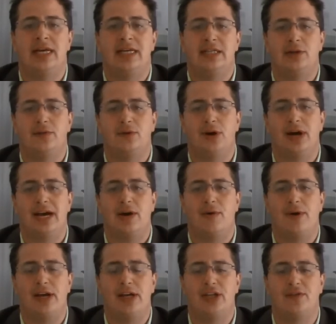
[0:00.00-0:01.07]
silver had a
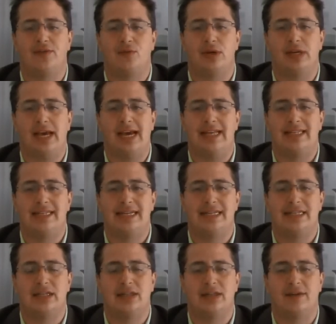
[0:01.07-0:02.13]
range of 28
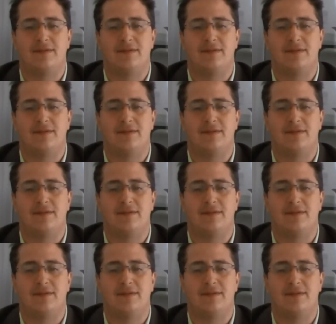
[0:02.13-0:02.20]
cents at